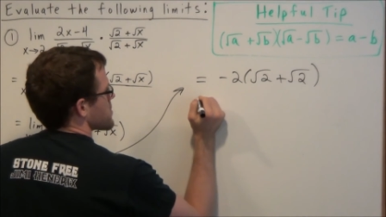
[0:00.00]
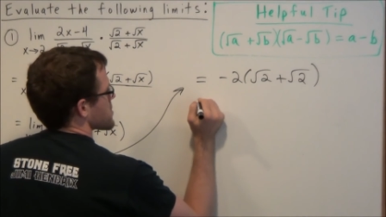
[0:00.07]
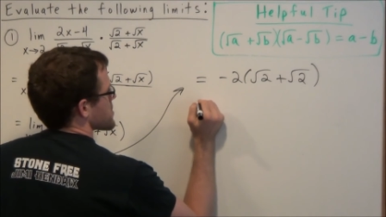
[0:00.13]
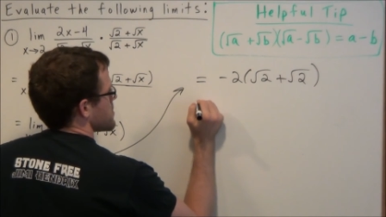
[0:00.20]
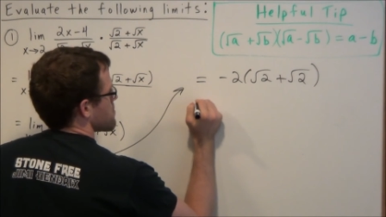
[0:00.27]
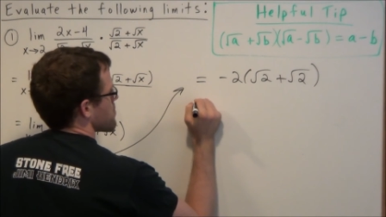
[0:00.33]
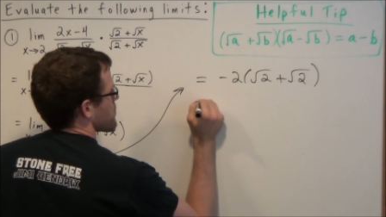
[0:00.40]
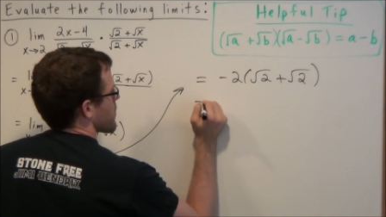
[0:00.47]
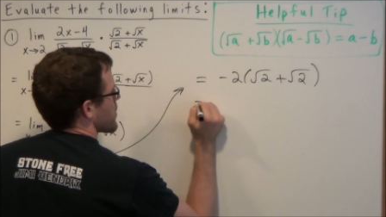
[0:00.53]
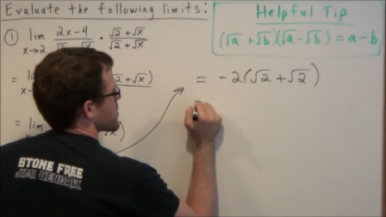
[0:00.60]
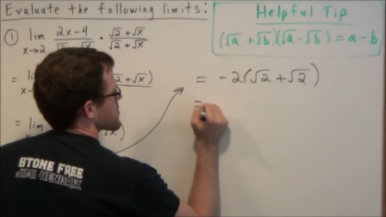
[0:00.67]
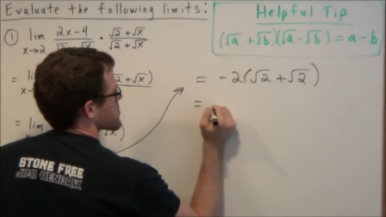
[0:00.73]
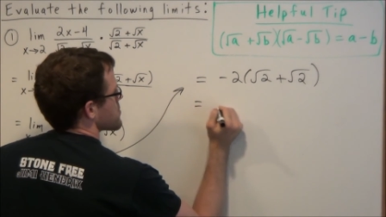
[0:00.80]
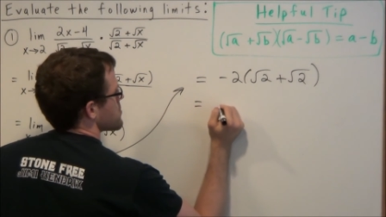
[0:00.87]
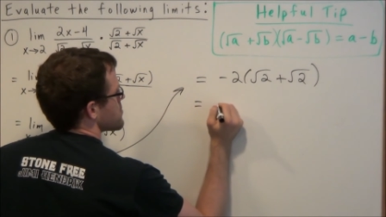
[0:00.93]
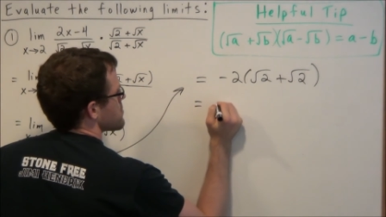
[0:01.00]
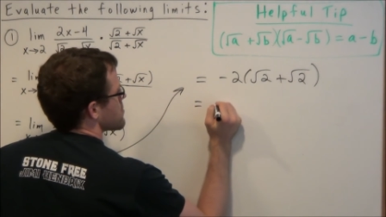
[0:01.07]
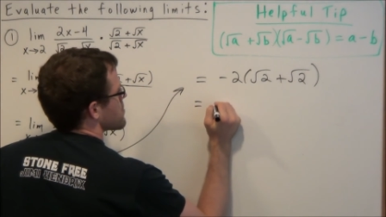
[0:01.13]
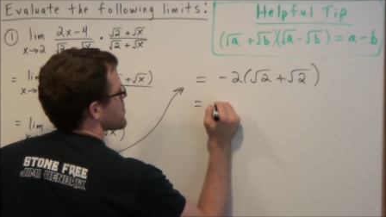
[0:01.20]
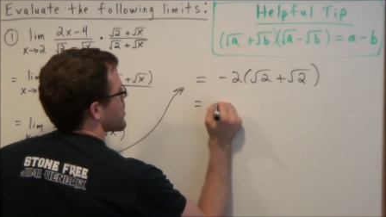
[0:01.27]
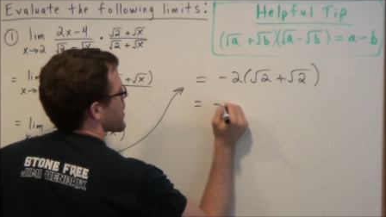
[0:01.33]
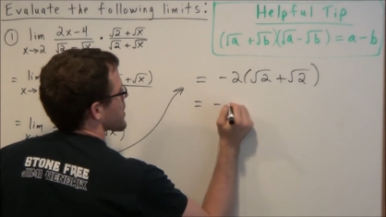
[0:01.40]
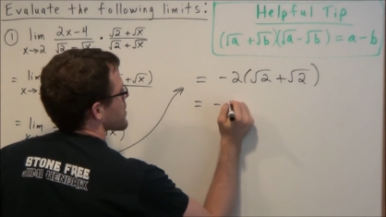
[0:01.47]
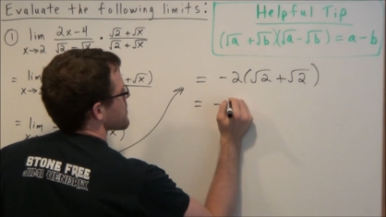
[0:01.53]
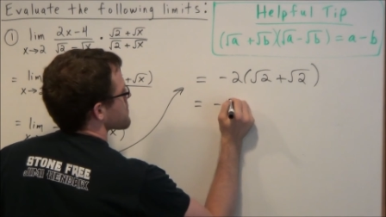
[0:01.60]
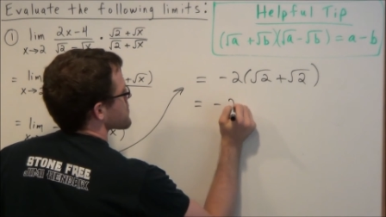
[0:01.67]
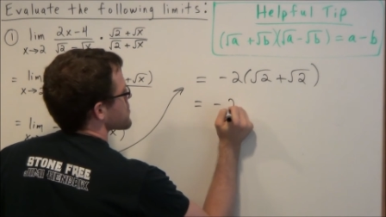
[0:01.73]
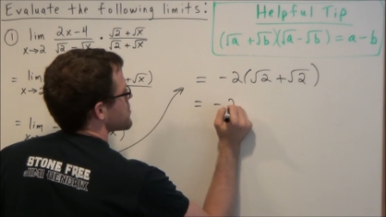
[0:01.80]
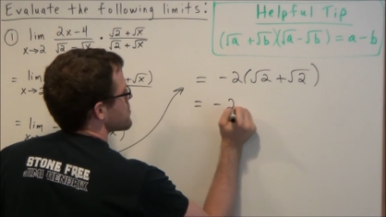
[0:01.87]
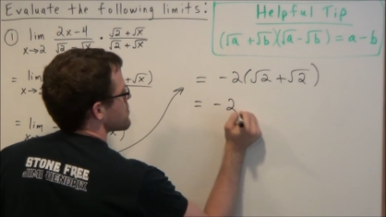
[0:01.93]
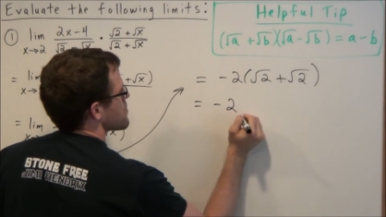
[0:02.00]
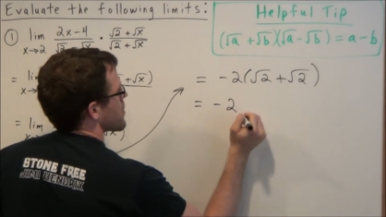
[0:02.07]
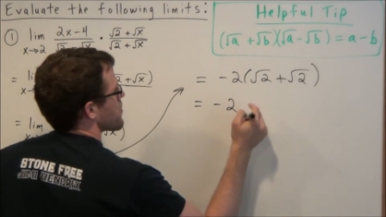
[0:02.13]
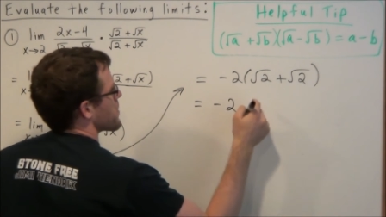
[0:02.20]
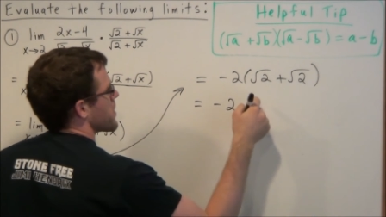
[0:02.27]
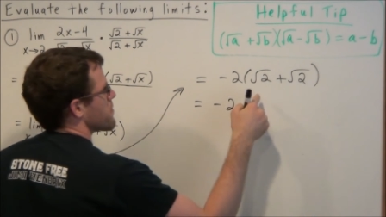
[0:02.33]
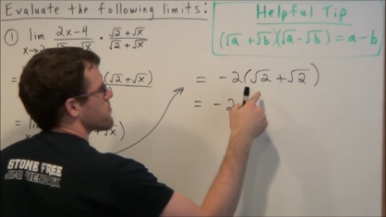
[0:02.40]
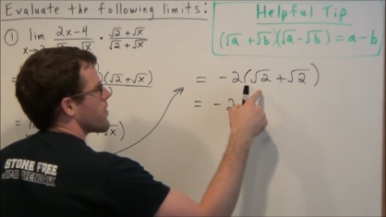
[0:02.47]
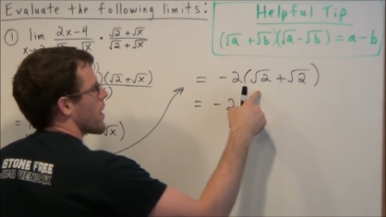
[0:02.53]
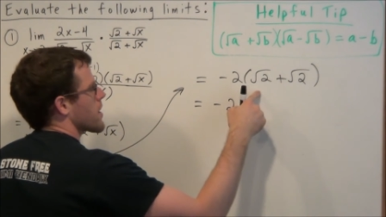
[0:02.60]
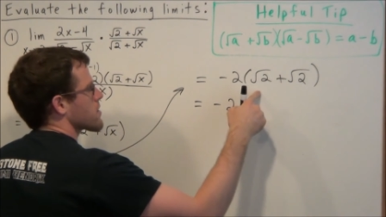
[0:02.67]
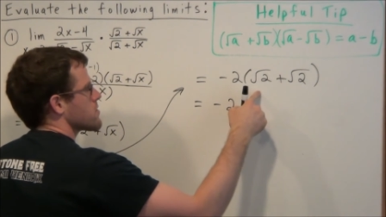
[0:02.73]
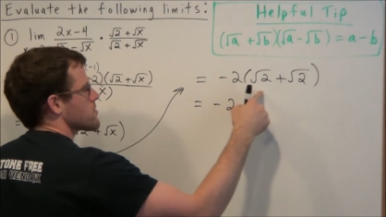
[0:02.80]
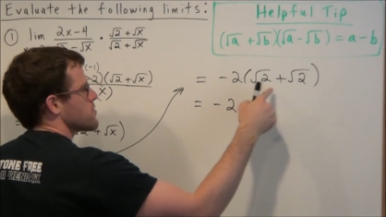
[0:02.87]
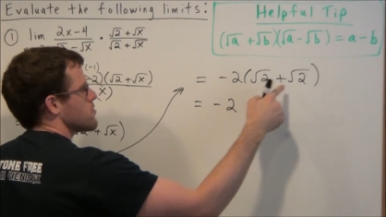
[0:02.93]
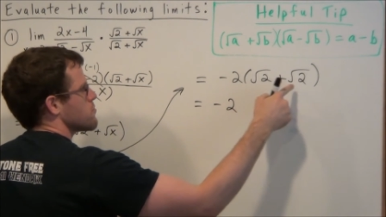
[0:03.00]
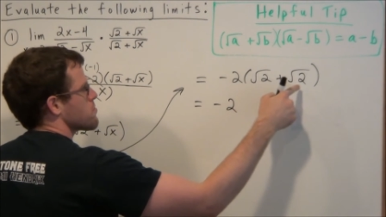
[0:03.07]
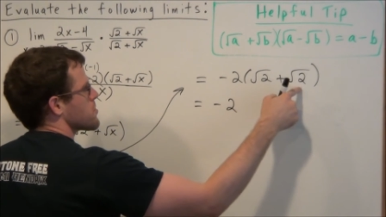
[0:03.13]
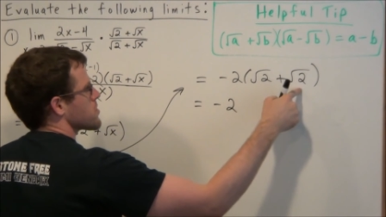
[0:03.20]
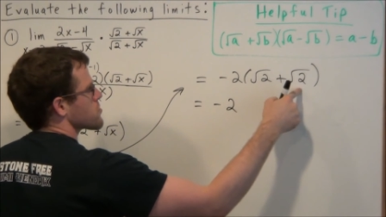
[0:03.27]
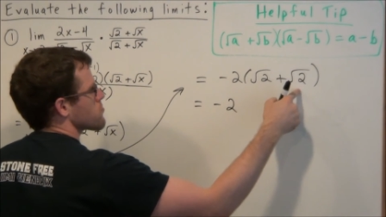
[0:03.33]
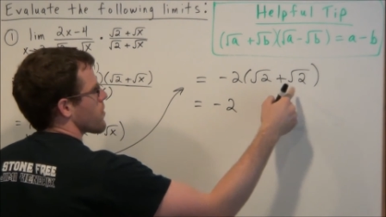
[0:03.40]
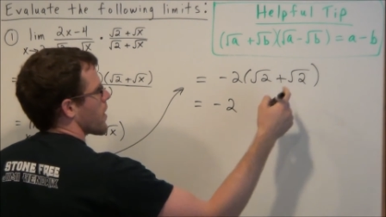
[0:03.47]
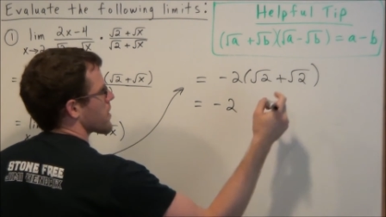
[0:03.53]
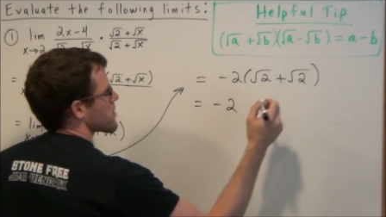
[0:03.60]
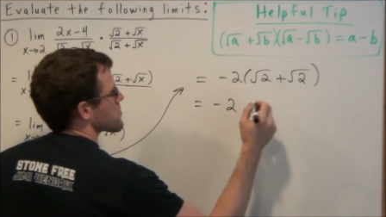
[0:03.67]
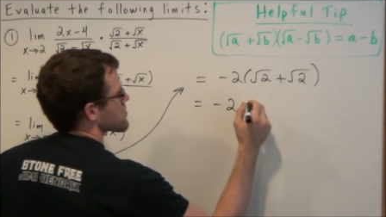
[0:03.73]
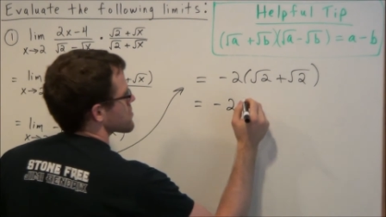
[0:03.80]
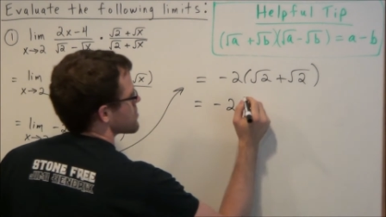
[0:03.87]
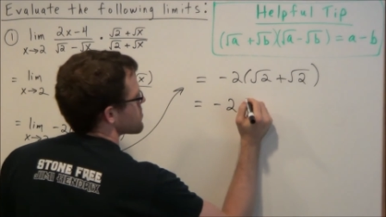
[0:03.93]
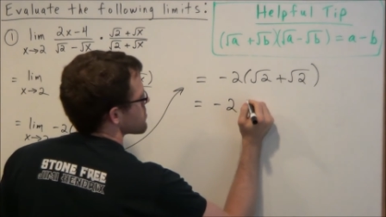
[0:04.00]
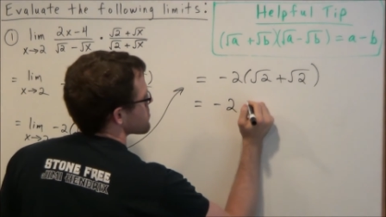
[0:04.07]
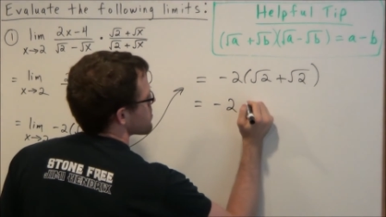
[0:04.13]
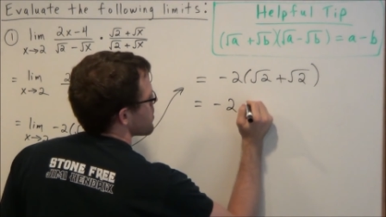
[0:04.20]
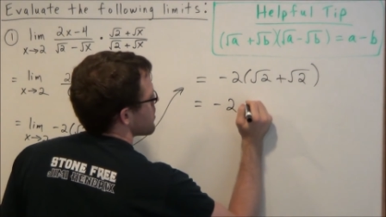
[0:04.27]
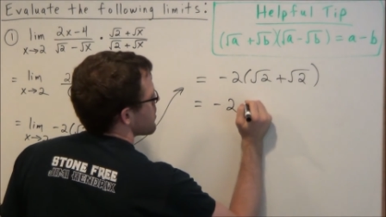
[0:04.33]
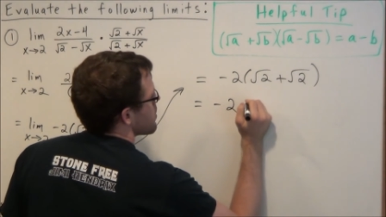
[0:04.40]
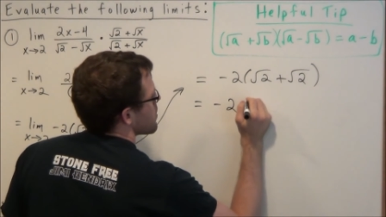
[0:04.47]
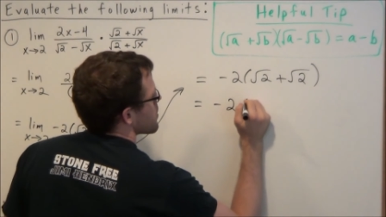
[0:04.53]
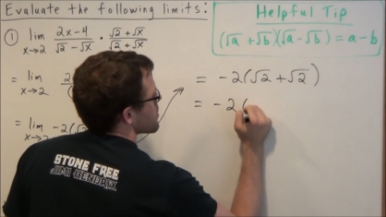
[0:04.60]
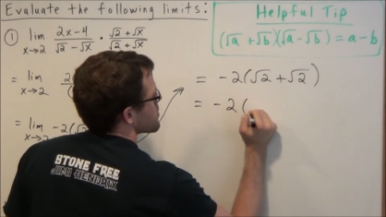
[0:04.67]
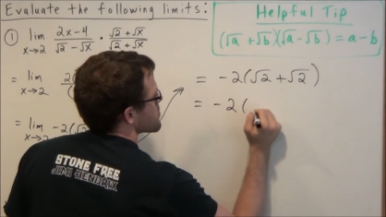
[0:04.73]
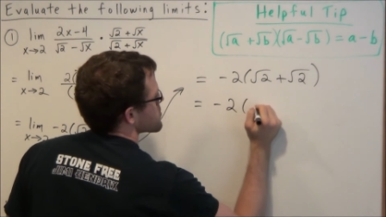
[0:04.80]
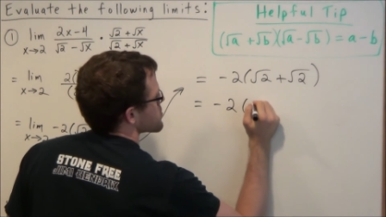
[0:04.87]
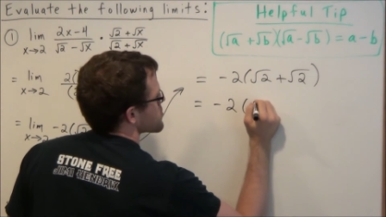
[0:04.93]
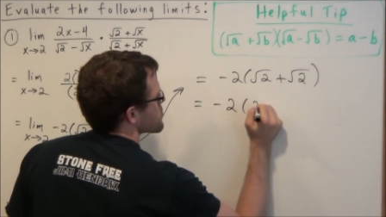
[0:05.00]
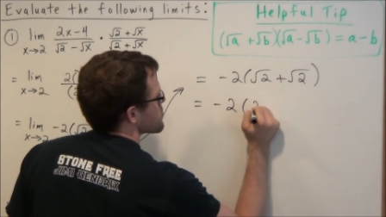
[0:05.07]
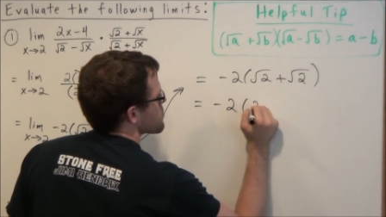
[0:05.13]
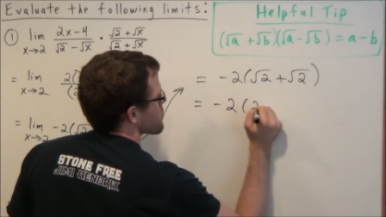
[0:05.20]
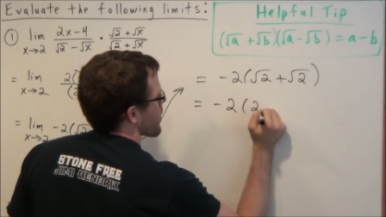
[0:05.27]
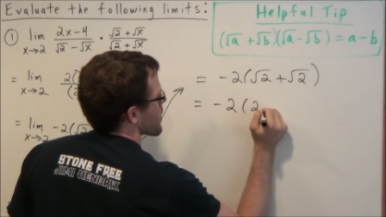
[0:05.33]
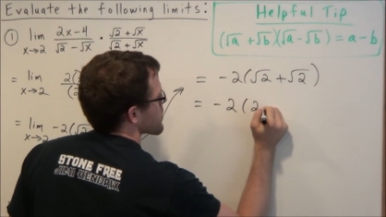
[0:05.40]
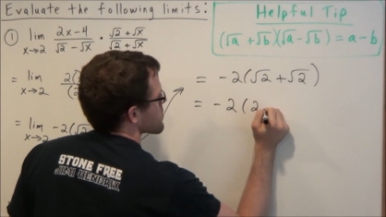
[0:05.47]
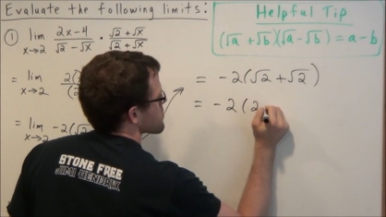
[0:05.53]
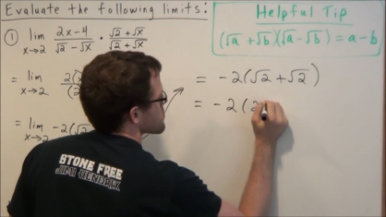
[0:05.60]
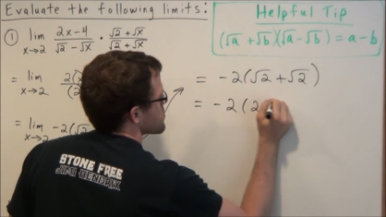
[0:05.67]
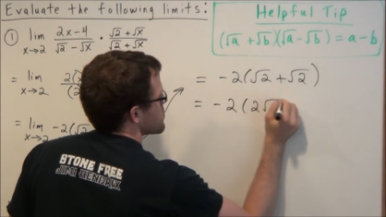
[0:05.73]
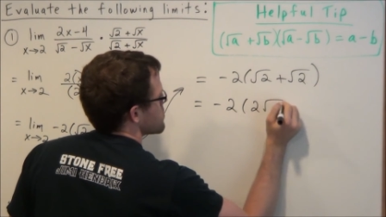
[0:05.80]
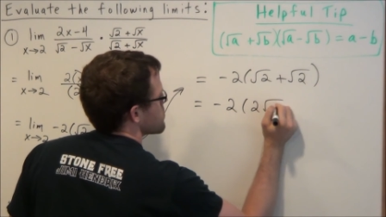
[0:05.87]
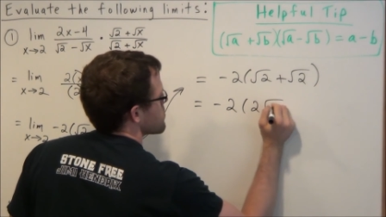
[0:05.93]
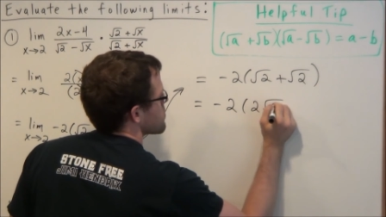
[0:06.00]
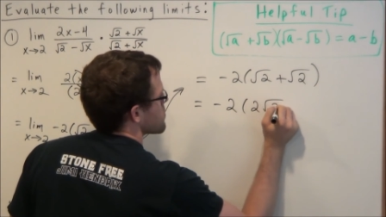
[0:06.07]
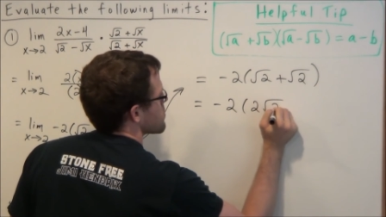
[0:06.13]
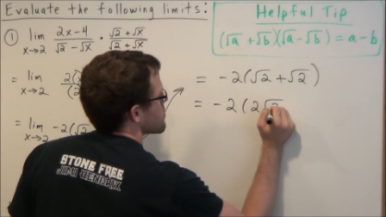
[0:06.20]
this simplifies to negative 2, and we have radical 2 plus radical 2 is 2 radical 2.